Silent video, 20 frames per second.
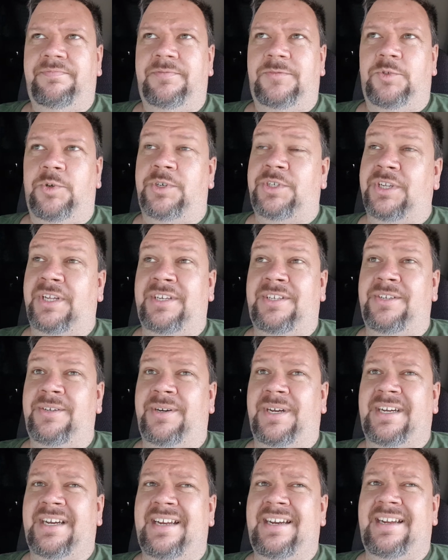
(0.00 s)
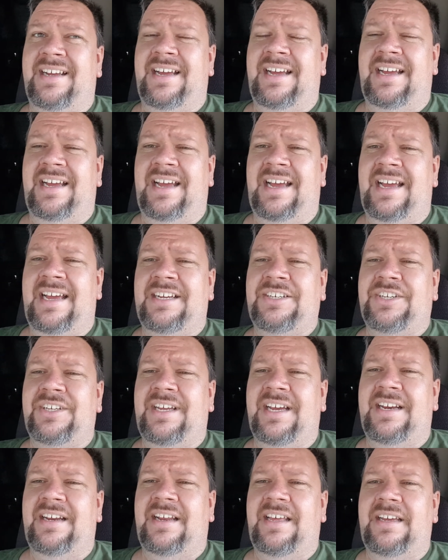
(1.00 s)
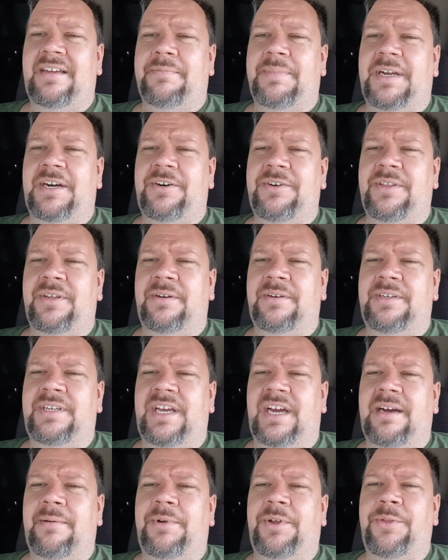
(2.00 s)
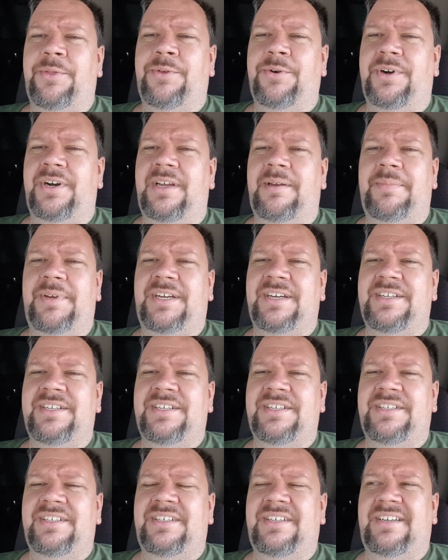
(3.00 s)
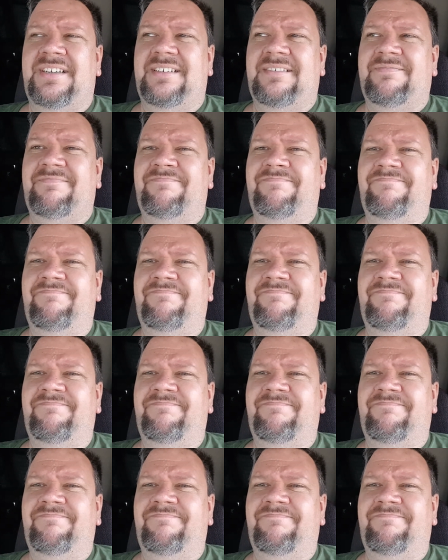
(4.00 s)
Torchlight 2, I actually kind of like better than Diablo 3 because, you know,